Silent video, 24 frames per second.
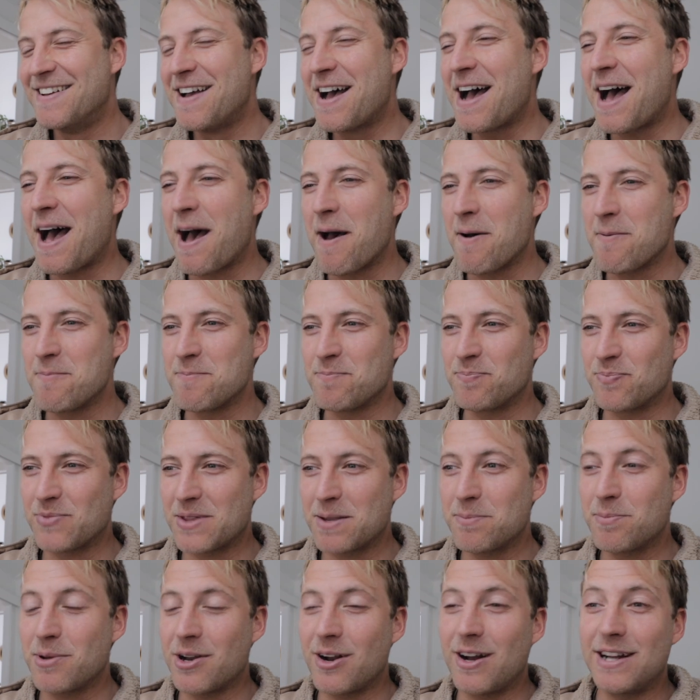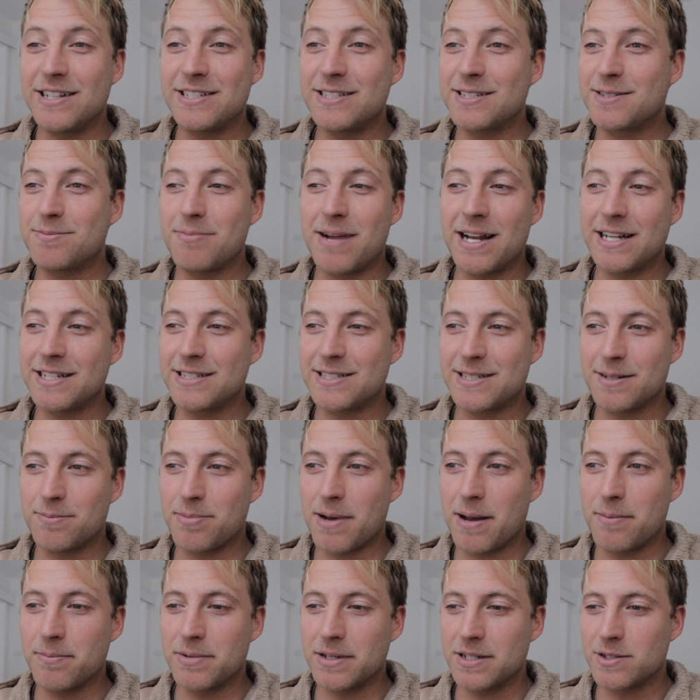but I just managed to
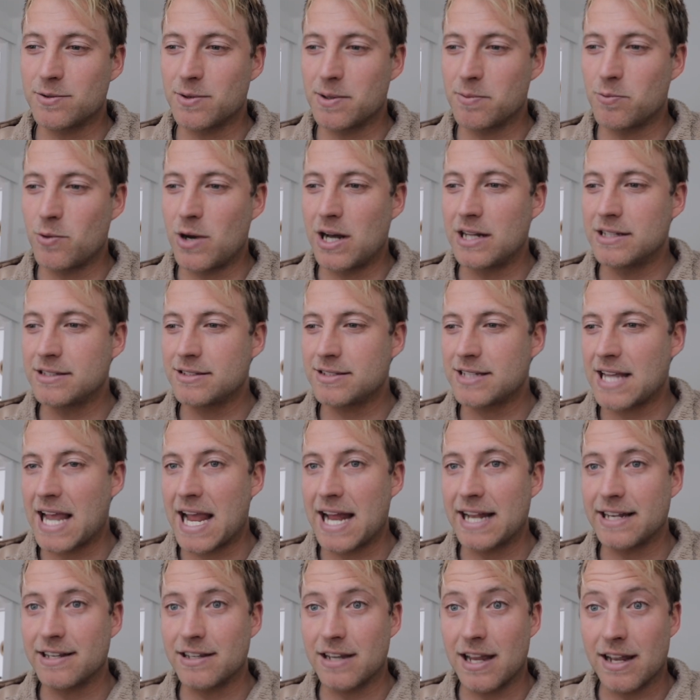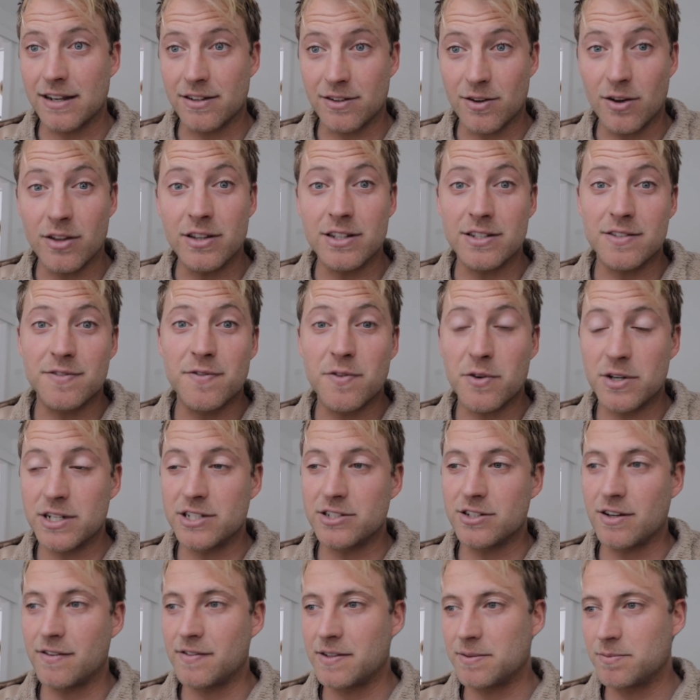bump into him once and got this
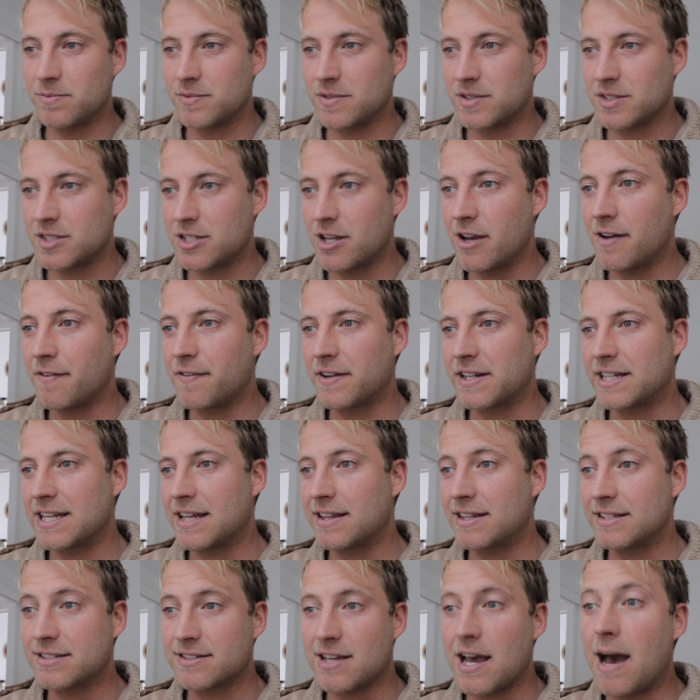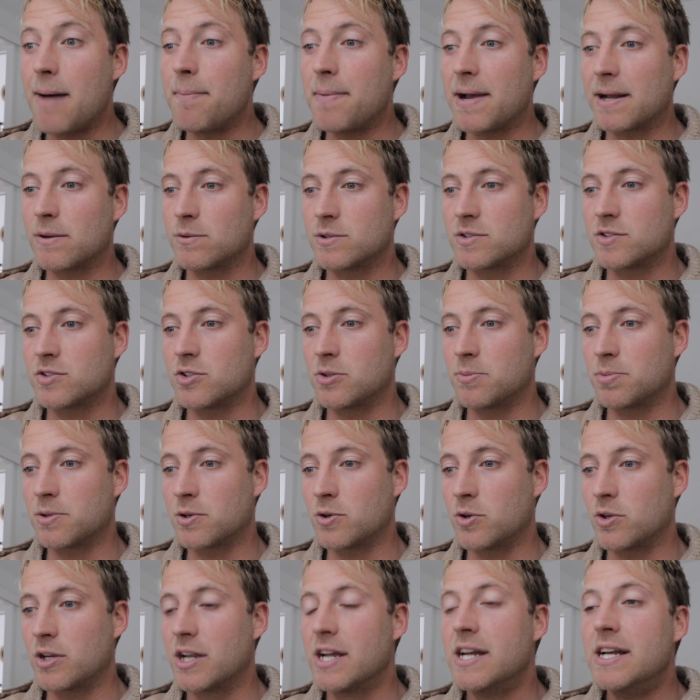footage of him surfing. Now, this cutback was super
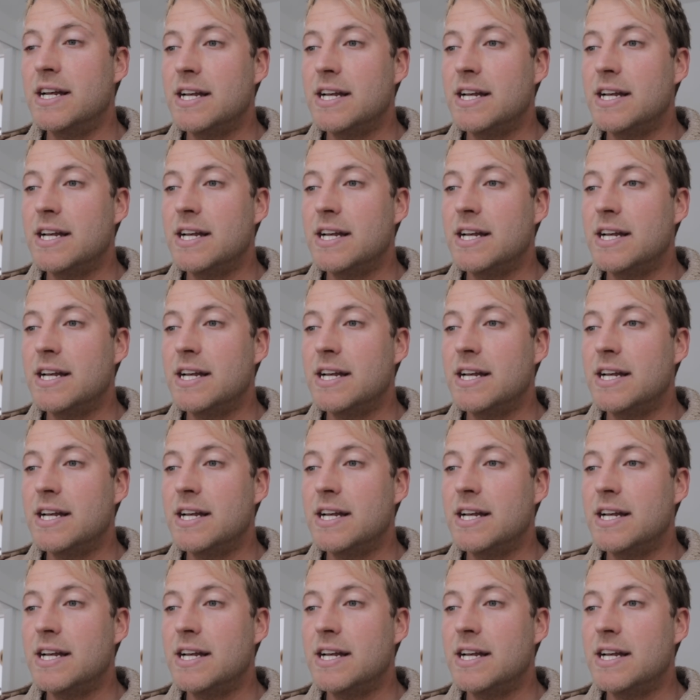good.